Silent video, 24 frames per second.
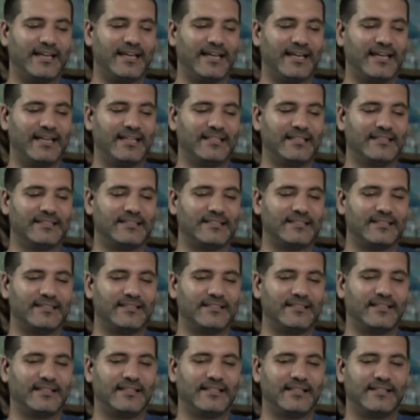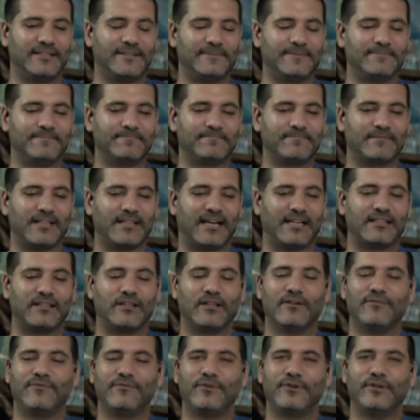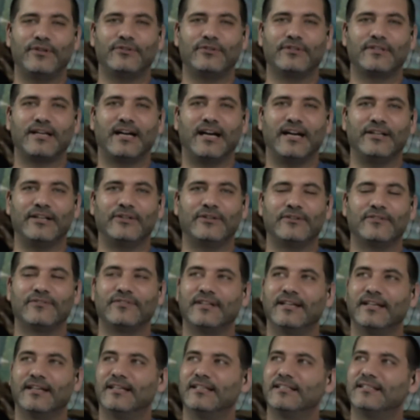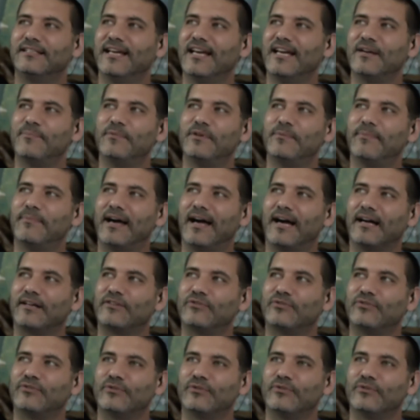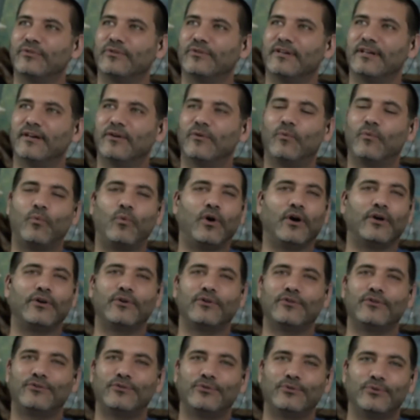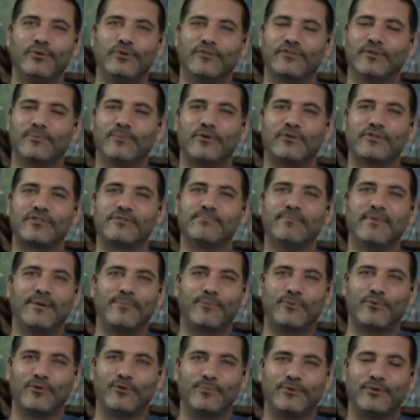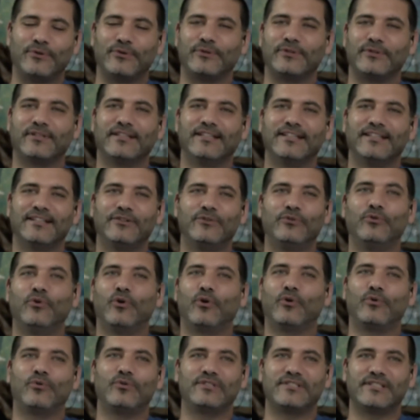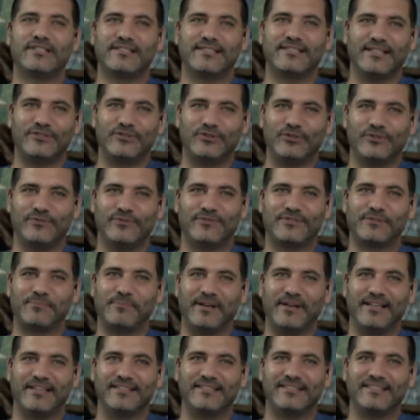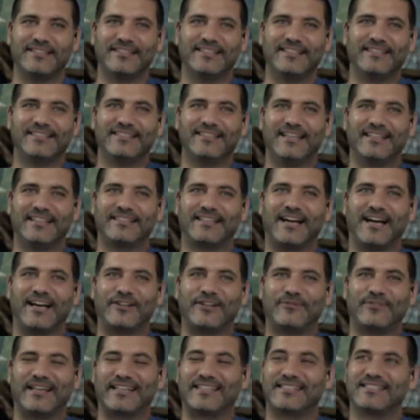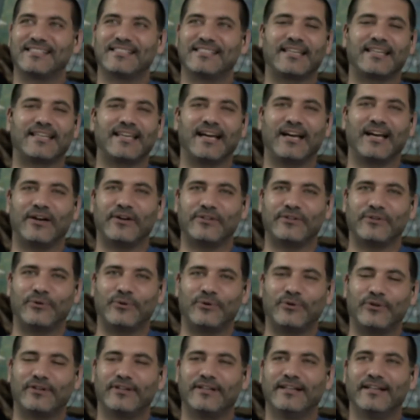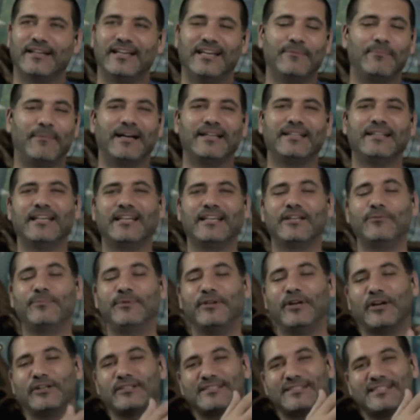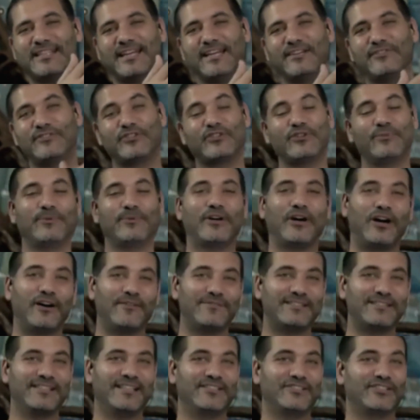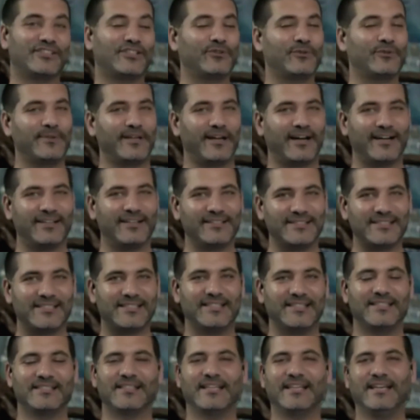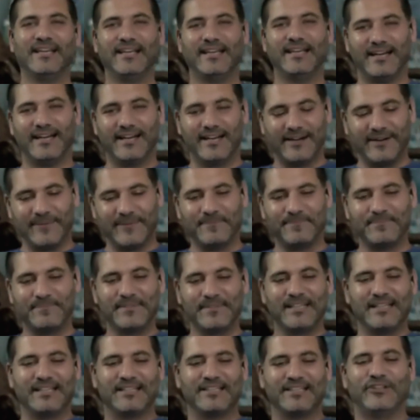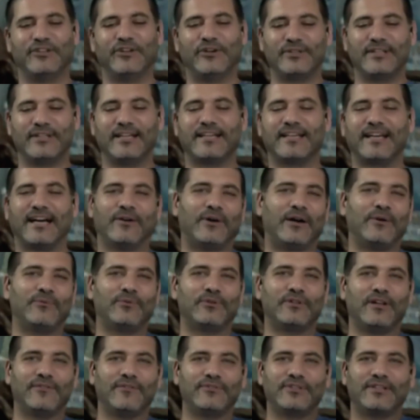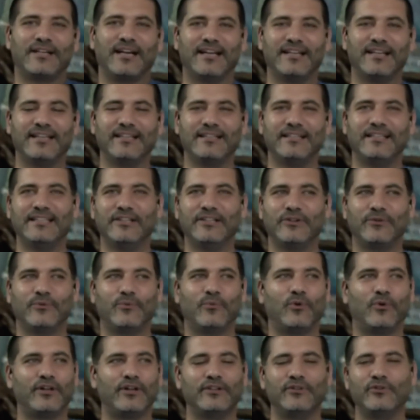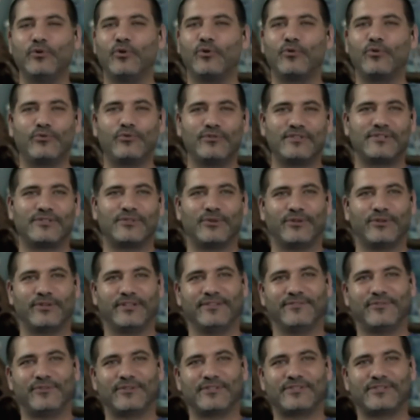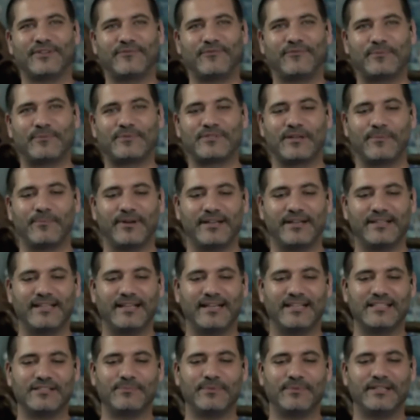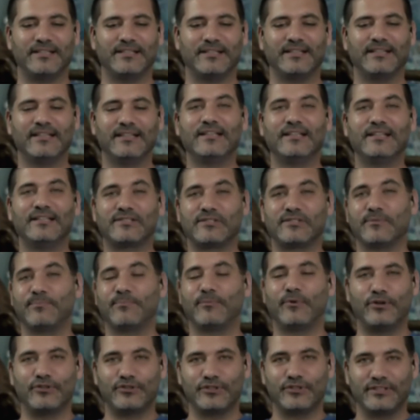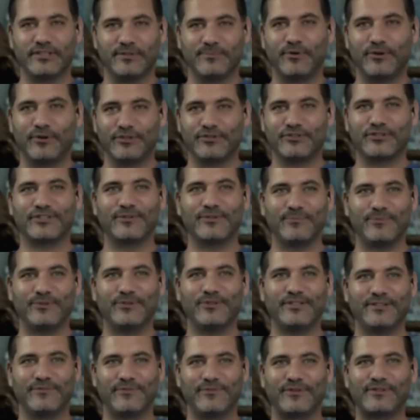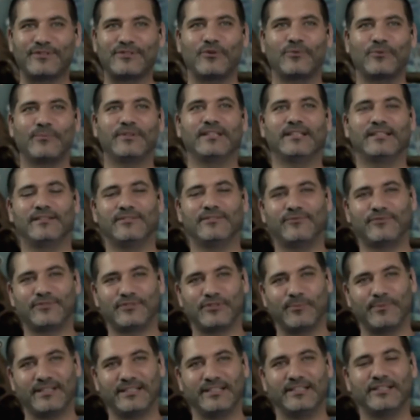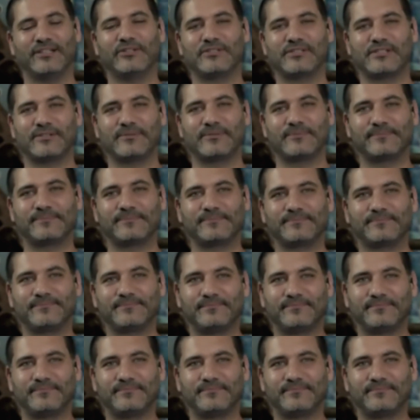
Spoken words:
And I'd love for you to kind of take me back to one or two of the most memorable Norouzes that you've spent that kind of like stick out, or it could be on stage, it could be off stage, it could be behind the scenes. You know, like I would love to kind of hear one Norouz story from somebody that has been submerged in the Persian community for so many years.